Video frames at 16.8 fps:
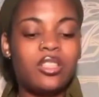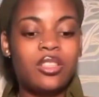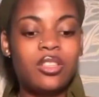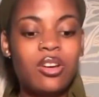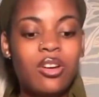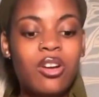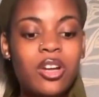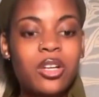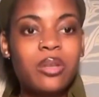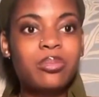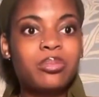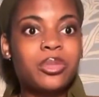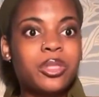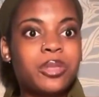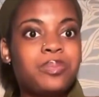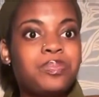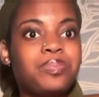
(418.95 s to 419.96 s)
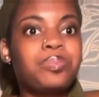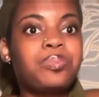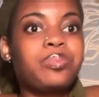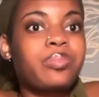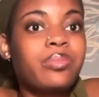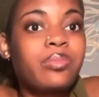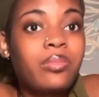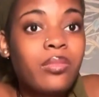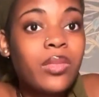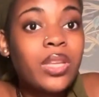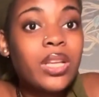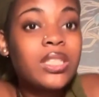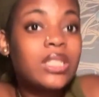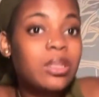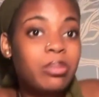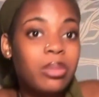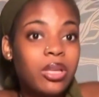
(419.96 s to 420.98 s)
the arms
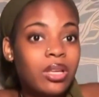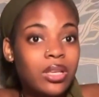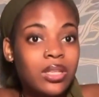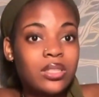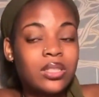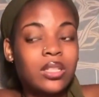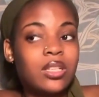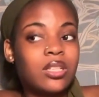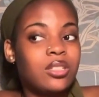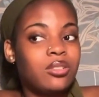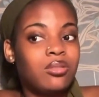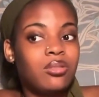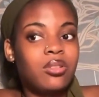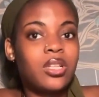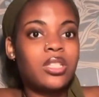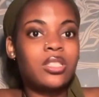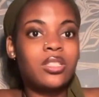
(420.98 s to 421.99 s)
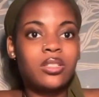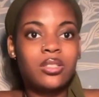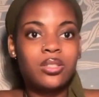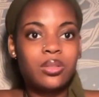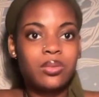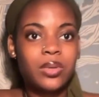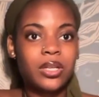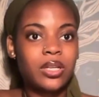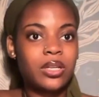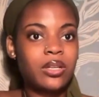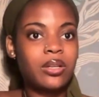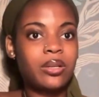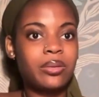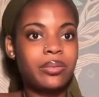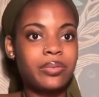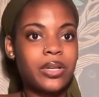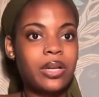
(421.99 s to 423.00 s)
should be easy, because you know that's just doing
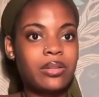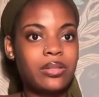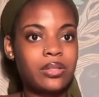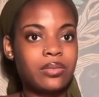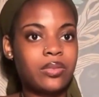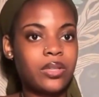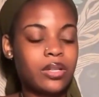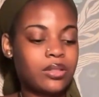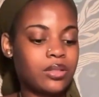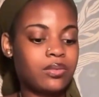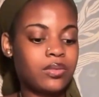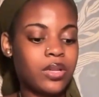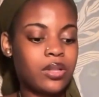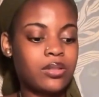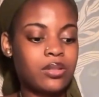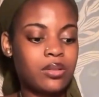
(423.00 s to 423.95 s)
rounds and rounds and rounds all